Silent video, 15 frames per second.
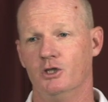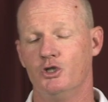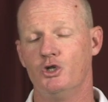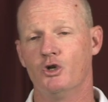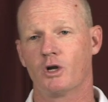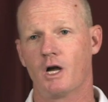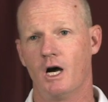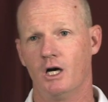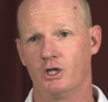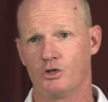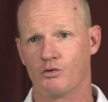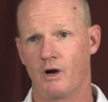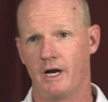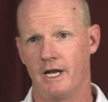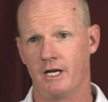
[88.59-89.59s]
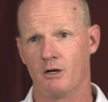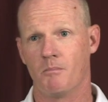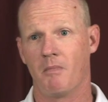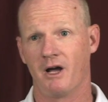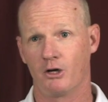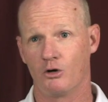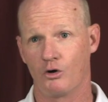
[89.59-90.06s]
junior college right-hander
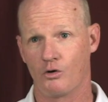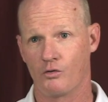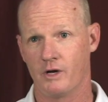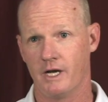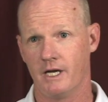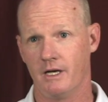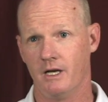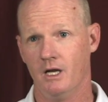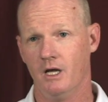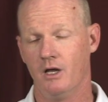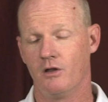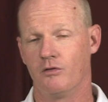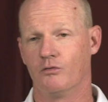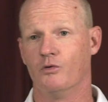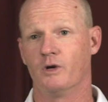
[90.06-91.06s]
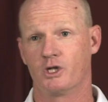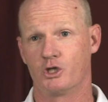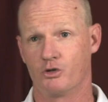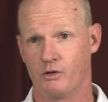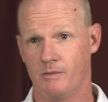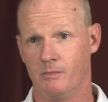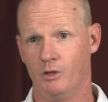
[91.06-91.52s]
Michael Green threw
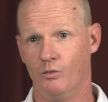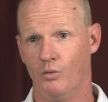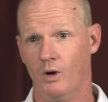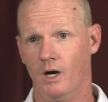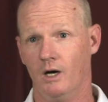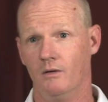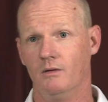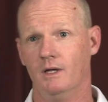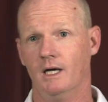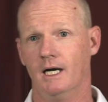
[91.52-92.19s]
extremely well.